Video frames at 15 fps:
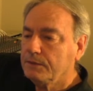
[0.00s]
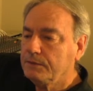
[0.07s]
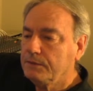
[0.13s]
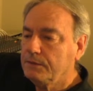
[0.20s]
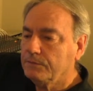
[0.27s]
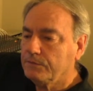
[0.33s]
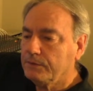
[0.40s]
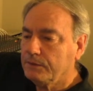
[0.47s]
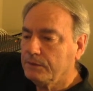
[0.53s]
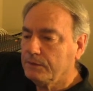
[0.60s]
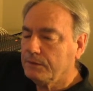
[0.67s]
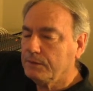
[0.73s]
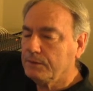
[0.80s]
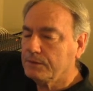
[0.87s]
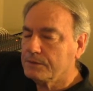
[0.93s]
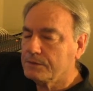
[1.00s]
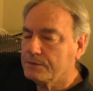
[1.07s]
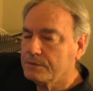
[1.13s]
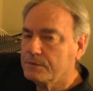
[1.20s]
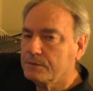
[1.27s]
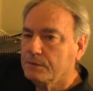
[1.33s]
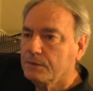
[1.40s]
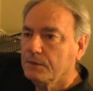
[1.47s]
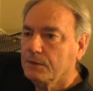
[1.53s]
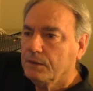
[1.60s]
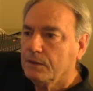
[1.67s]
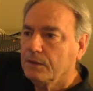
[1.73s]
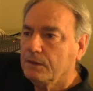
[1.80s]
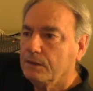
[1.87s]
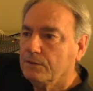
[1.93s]
giving his
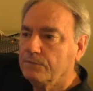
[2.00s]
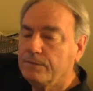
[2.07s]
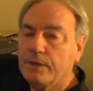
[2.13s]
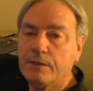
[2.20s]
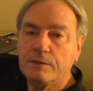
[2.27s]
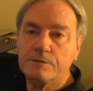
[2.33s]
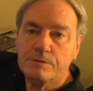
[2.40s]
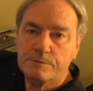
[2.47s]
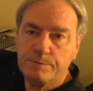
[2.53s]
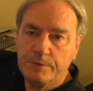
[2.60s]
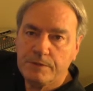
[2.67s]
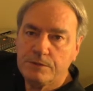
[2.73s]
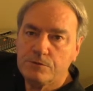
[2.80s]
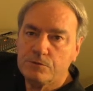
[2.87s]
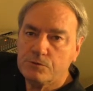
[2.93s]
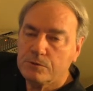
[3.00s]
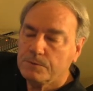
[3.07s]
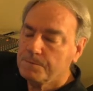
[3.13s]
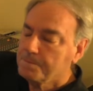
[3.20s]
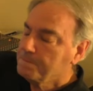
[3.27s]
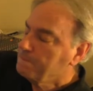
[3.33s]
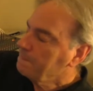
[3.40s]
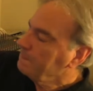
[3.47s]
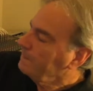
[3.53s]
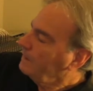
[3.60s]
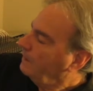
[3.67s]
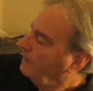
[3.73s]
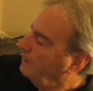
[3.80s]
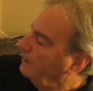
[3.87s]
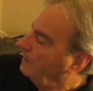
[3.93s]
final speech,
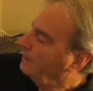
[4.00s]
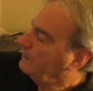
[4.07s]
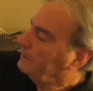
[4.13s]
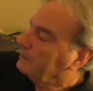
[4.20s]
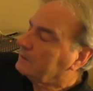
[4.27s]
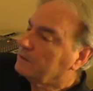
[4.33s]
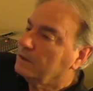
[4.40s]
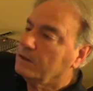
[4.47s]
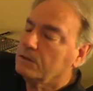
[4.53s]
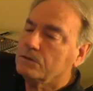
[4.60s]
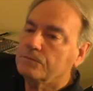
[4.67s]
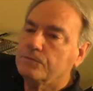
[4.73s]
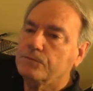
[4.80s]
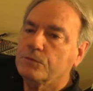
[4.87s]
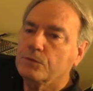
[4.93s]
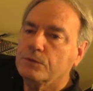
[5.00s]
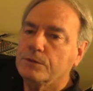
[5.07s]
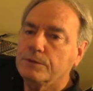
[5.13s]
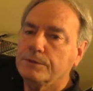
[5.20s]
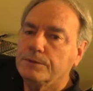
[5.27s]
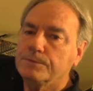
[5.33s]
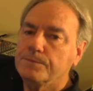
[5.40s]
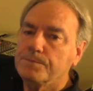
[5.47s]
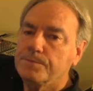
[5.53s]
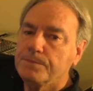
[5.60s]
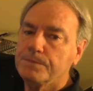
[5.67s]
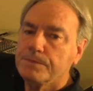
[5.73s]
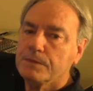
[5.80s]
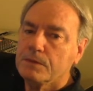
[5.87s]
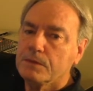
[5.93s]
it called for
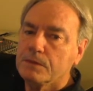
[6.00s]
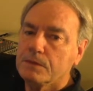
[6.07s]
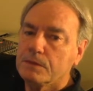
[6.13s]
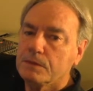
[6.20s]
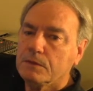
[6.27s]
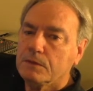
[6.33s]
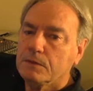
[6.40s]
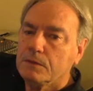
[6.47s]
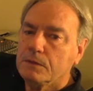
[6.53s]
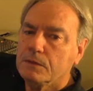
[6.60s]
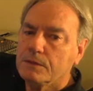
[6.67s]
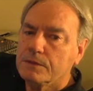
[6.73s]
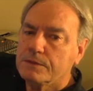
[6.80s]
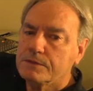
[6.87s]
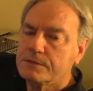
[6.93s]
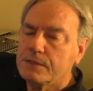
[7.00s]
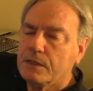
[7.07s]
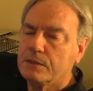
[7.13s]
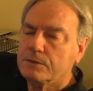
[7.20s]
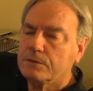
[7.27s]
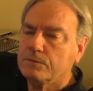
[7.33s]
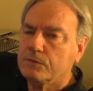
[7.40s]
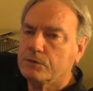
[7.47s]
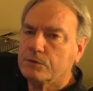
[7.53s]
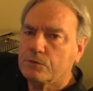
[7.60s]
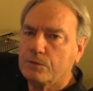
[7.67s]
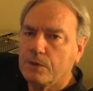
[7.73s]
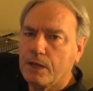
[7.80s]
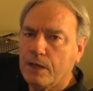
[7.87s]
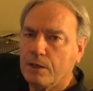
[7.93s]
the sound of a
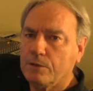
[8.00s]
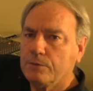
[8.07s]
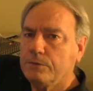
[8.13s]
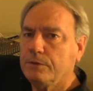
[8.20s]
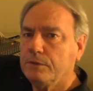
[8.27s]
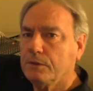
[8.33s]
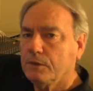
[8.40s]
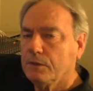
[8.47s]
crowd